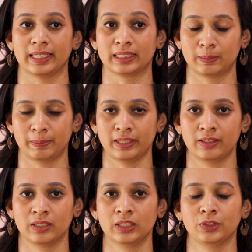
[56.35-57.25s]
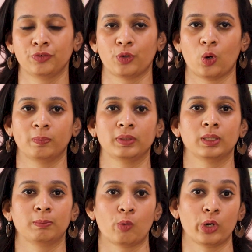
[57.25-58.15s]
experience from
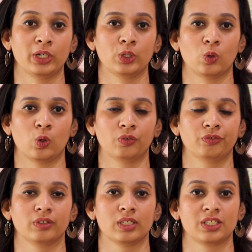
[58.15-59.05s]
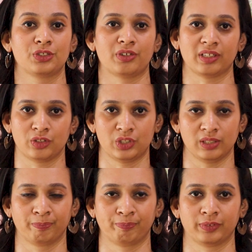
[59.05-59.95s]
the point of strategy.